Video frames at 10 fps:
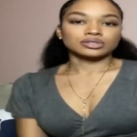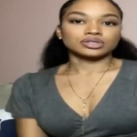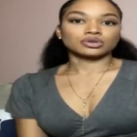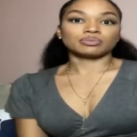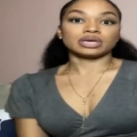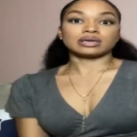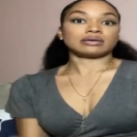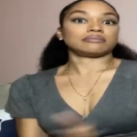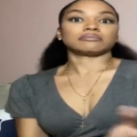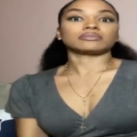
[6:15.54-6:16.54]
to
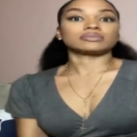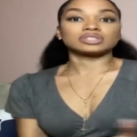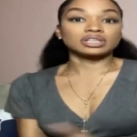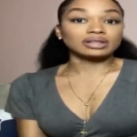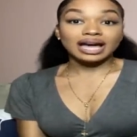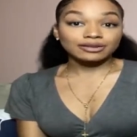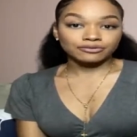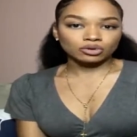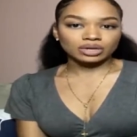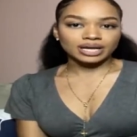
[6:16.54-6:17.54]
be
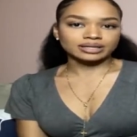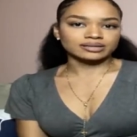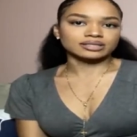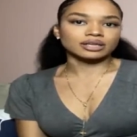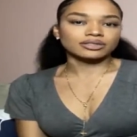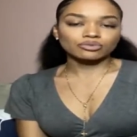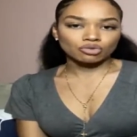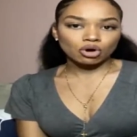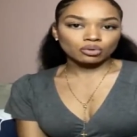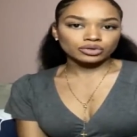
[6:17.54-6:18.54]
delightful, like there's nothing
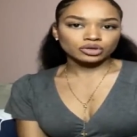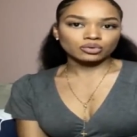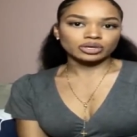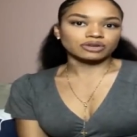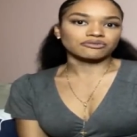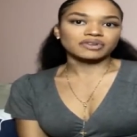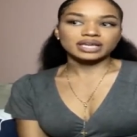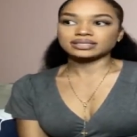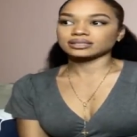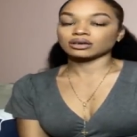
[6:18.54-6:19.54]
wrong with you when your
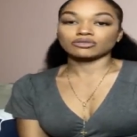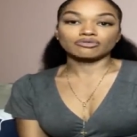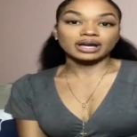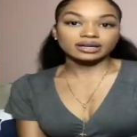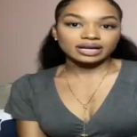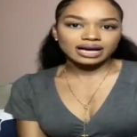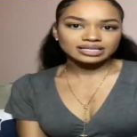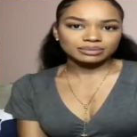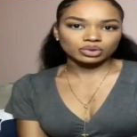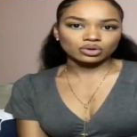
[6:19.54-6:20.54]
face is
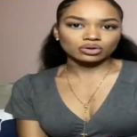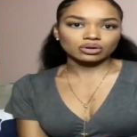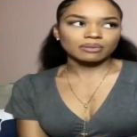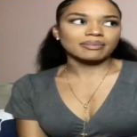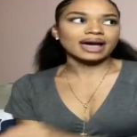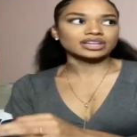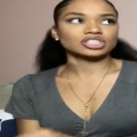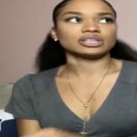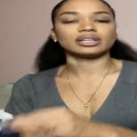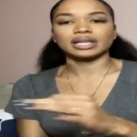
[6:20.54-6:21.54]
unrecognizable.
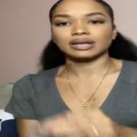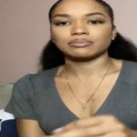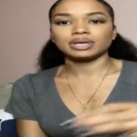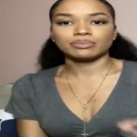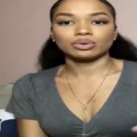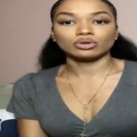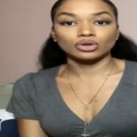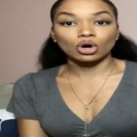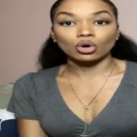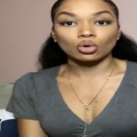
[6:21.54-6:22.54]
Imagine letting people
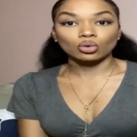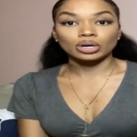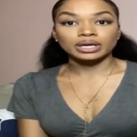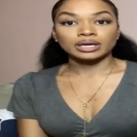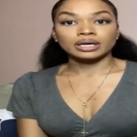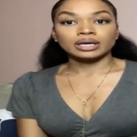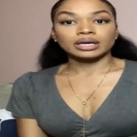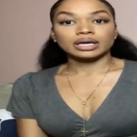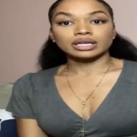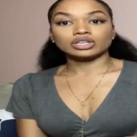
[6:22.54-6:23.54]
know
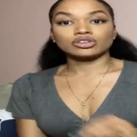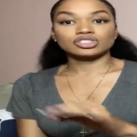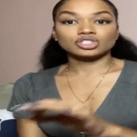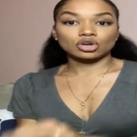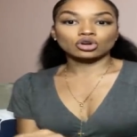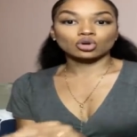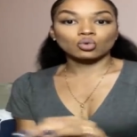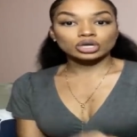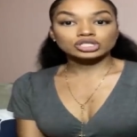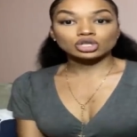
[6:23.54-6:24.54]
in your circle
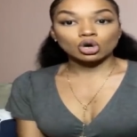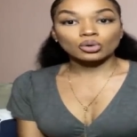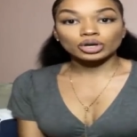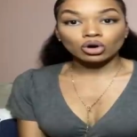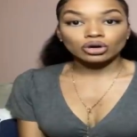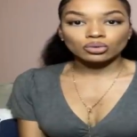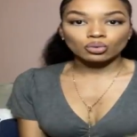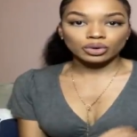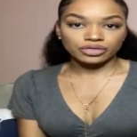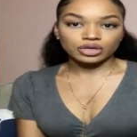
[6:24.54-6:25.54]
what's going
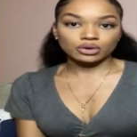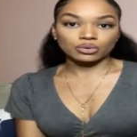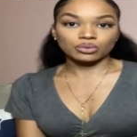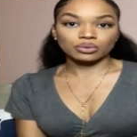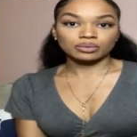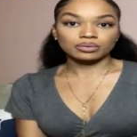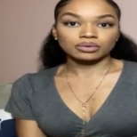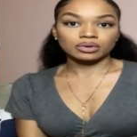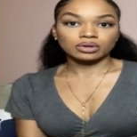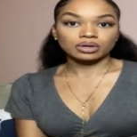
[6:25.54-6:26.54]
on with you.
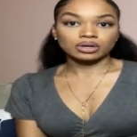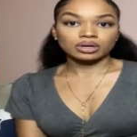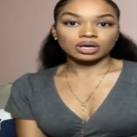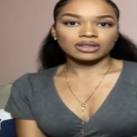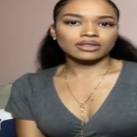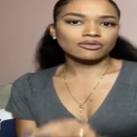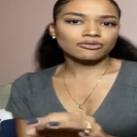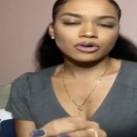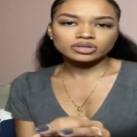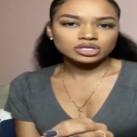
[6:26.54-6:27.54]
And their
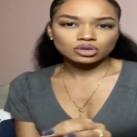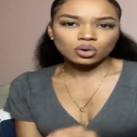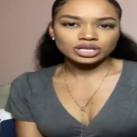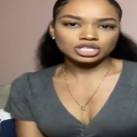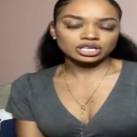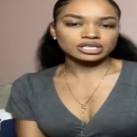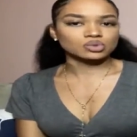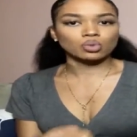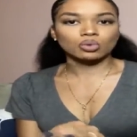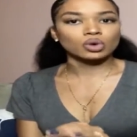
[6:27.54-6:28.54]
first question
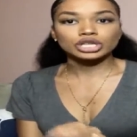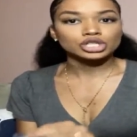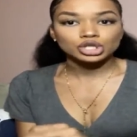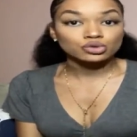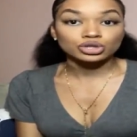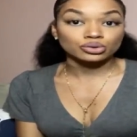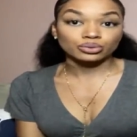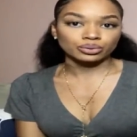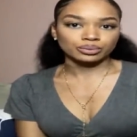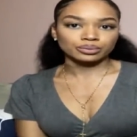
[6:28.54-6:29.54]
is, well, what did you do?